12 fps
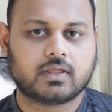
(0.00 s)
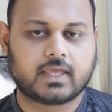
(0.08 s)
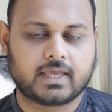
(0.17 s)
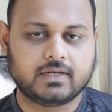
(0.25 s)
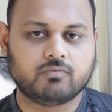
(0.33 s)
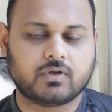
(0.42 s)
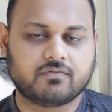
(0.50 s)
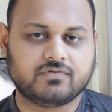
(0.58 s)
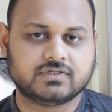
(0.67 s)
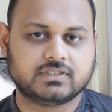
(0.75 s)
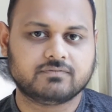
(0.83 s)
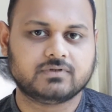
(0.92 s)
and we have
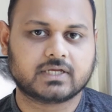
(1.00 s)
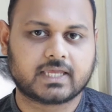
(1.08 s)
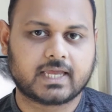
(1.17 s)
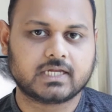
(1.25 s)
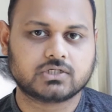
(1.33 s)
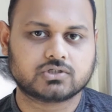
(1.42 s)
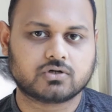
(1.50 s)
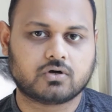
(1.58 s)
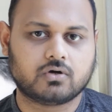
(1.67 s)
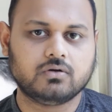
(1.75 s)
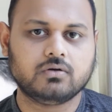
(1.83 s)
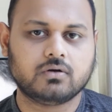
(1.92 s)
received the cash
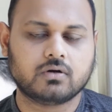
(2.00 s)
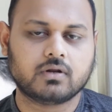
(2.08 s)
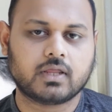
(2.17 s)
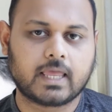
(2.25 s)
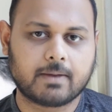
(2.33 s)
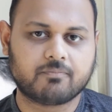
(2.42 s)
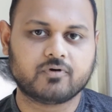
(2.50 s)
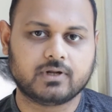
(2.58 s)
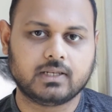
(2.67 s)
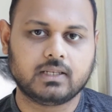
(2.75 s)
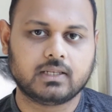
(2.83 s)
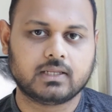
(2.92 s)
on
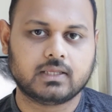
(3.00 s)
April,